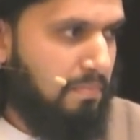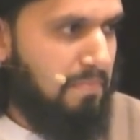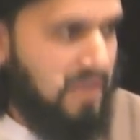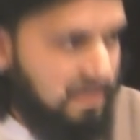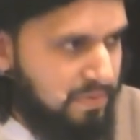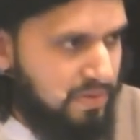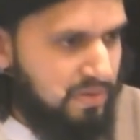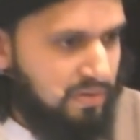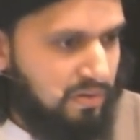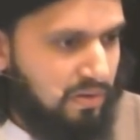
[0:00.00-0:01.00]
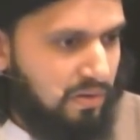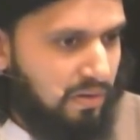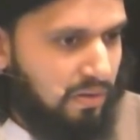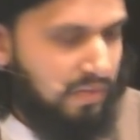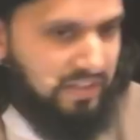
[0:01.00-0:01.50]
Maybe
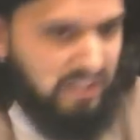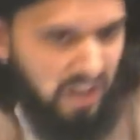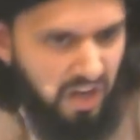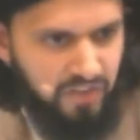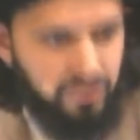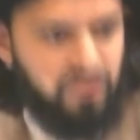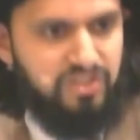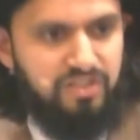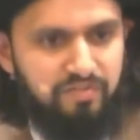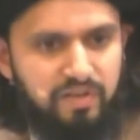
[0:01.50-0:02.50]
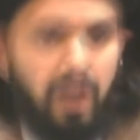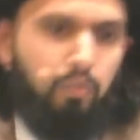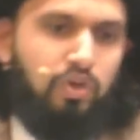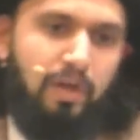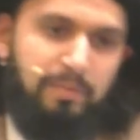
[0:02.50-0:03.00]
that consciousness of God
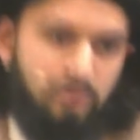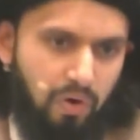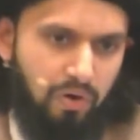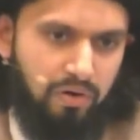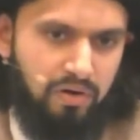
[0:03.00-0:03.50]
will come in your heart.